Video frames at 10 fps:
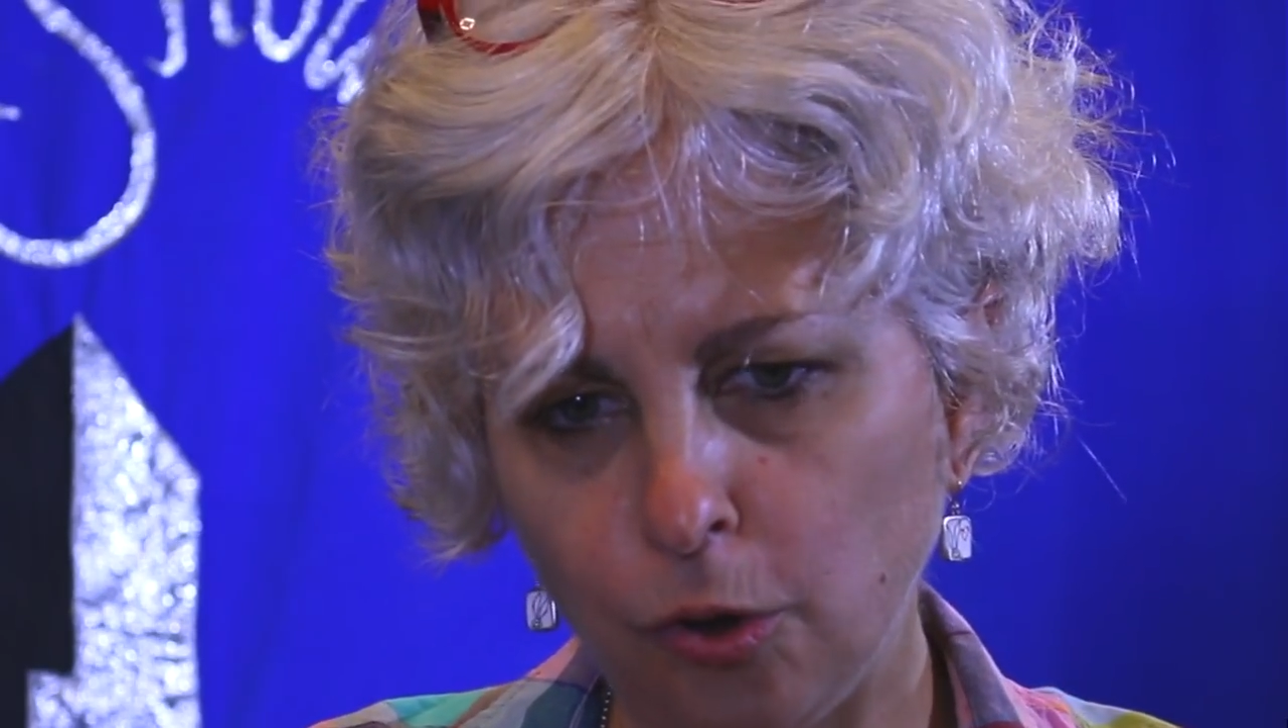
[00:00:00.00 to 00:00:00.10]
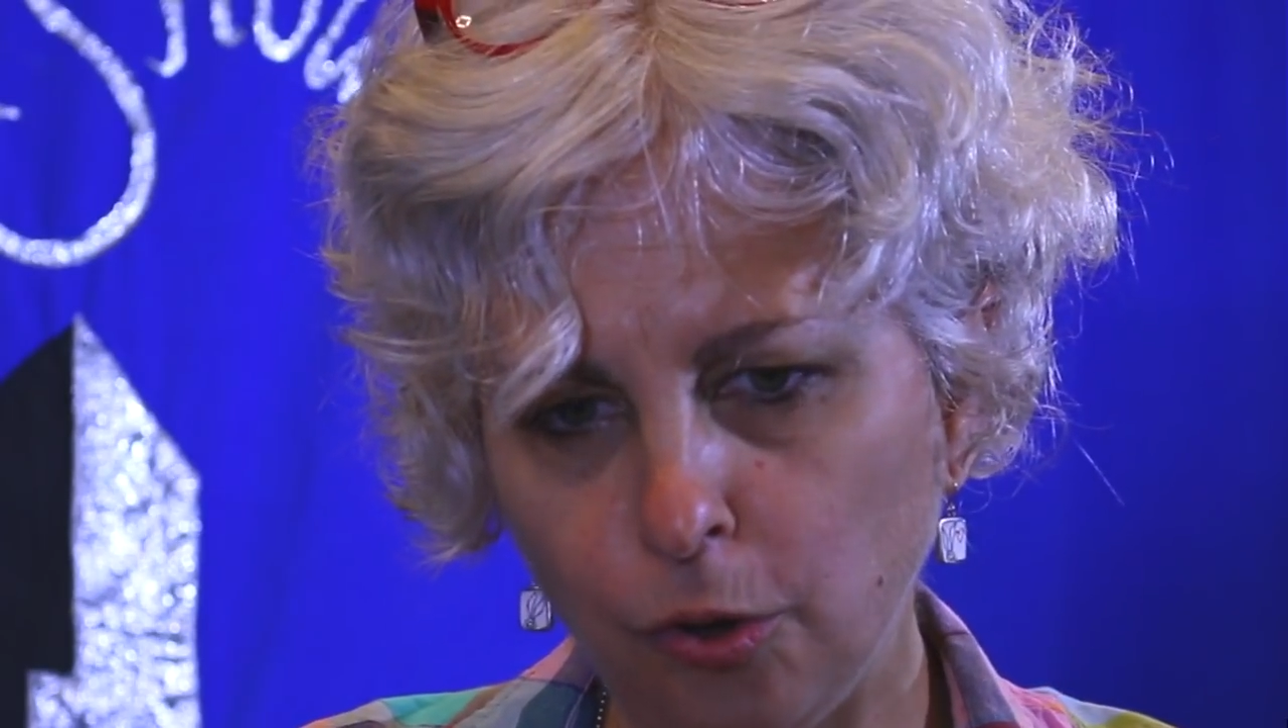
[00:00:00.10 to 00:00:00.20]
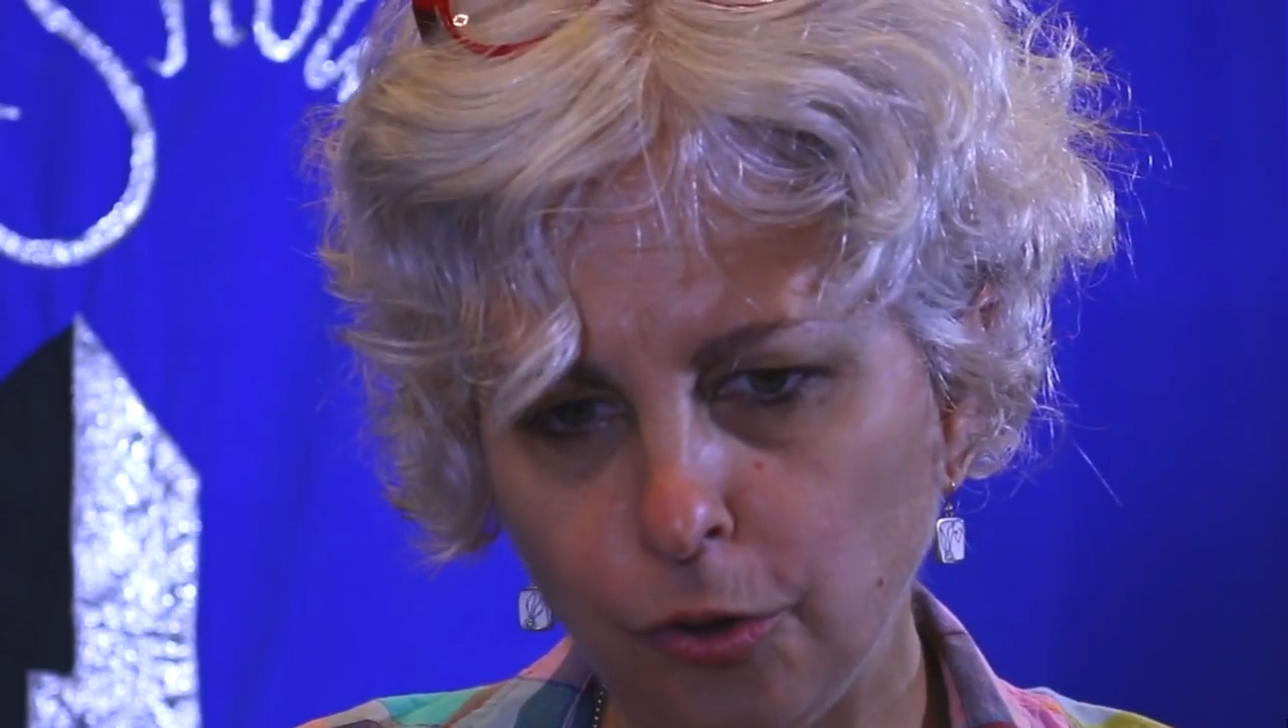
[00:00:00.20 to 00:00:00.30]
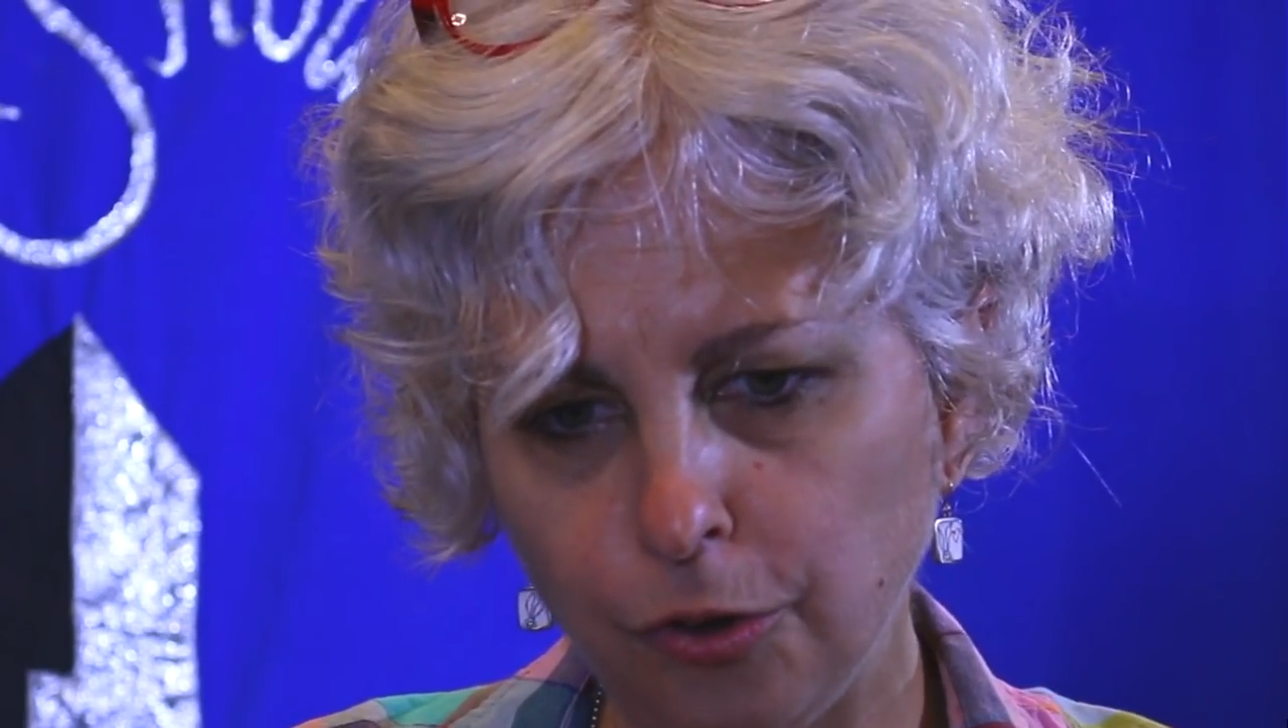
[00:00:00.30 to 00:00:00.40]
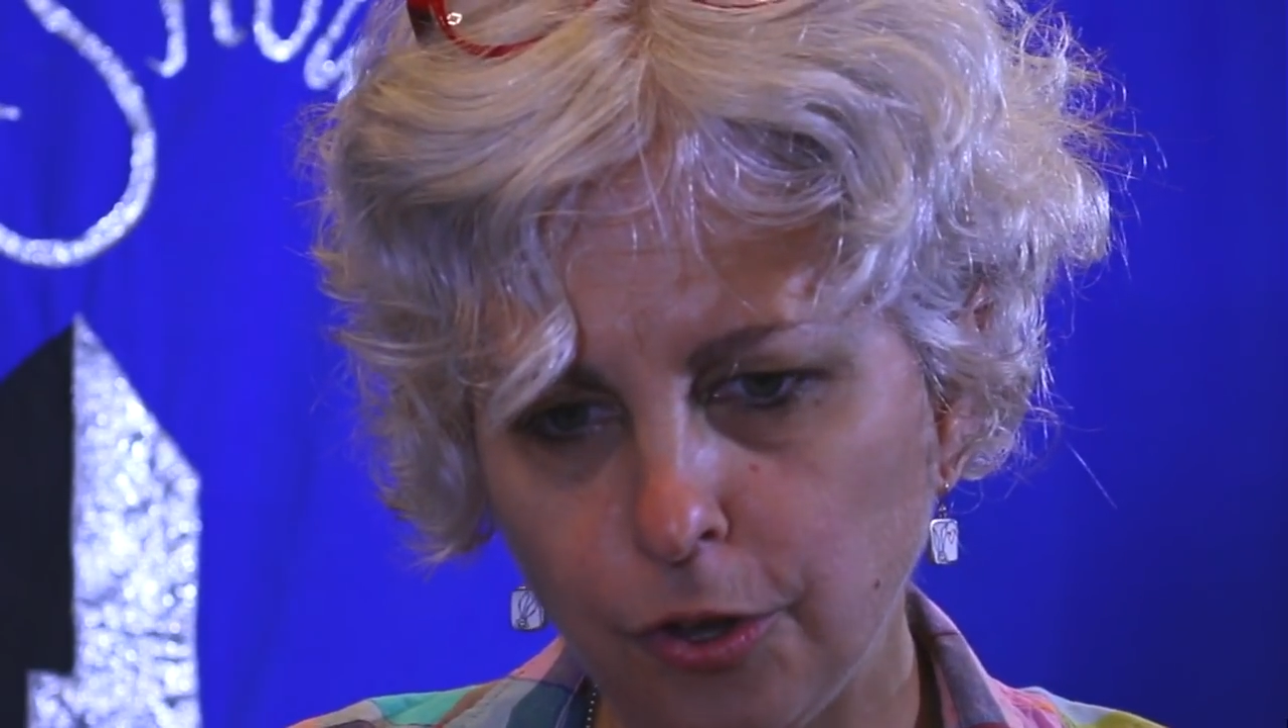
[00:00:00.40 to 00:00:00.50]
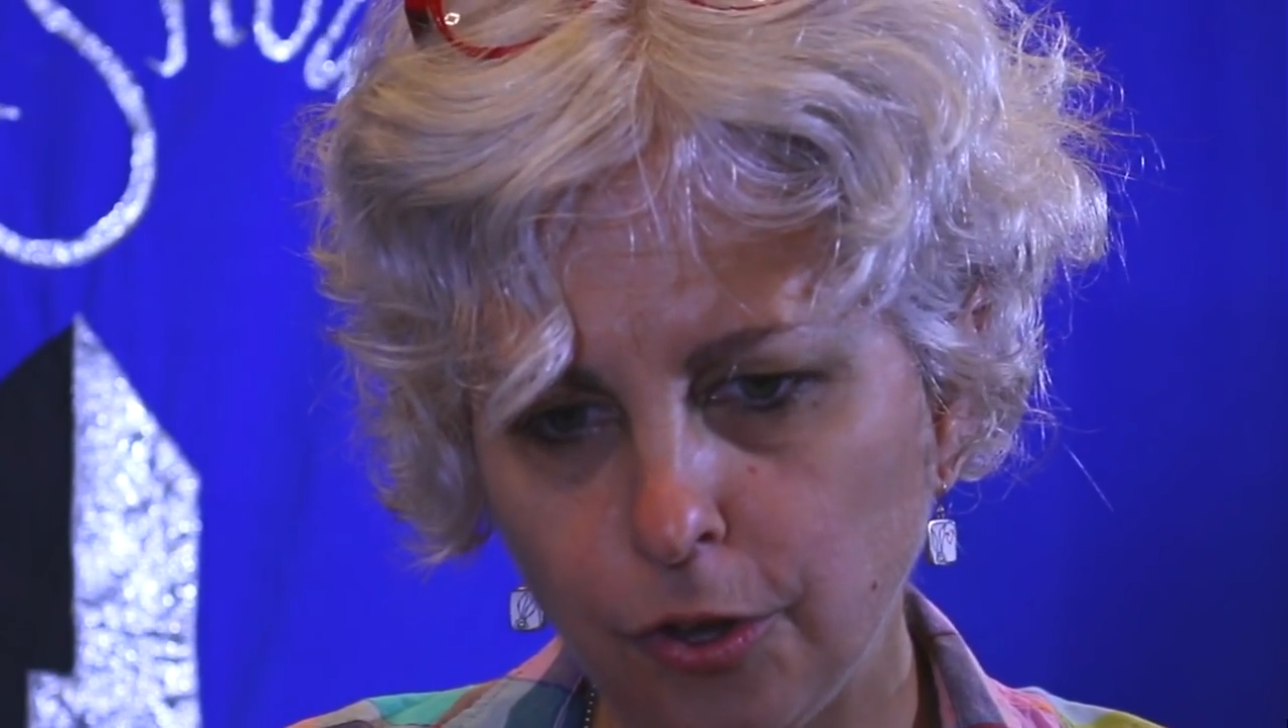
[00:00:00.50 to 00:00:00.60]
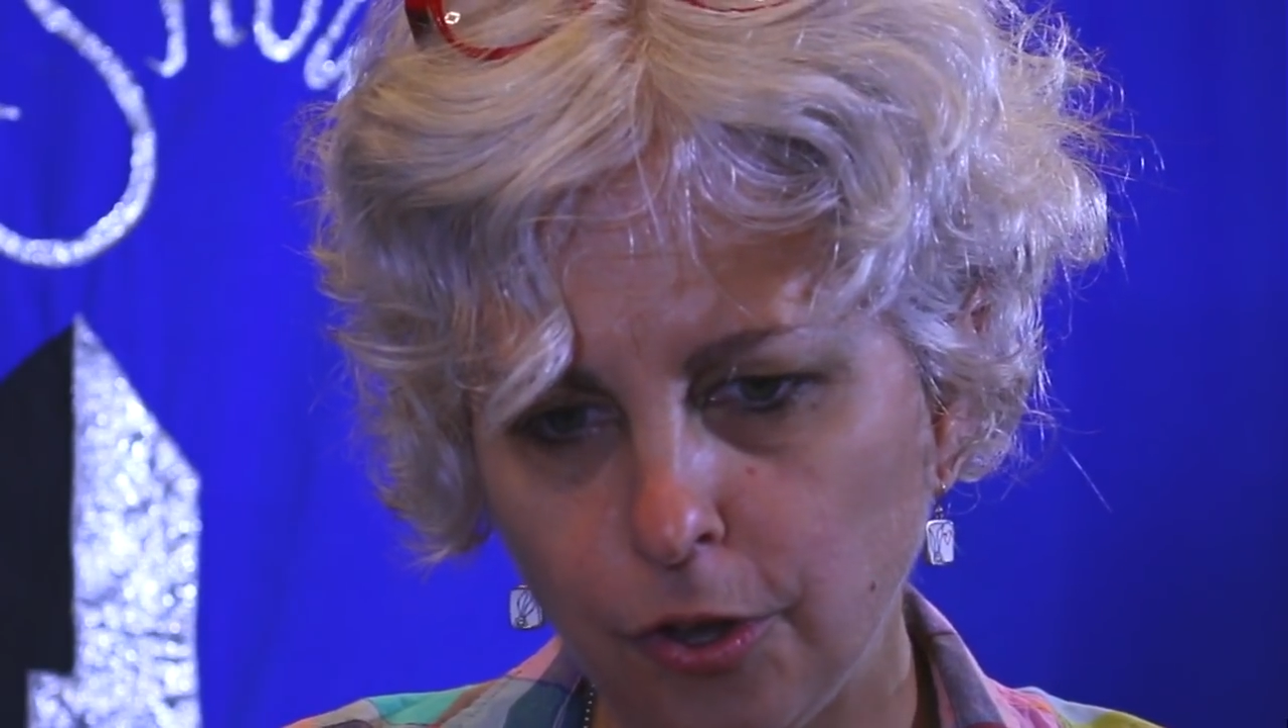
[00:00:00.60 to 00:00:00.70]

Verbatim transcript: Yes.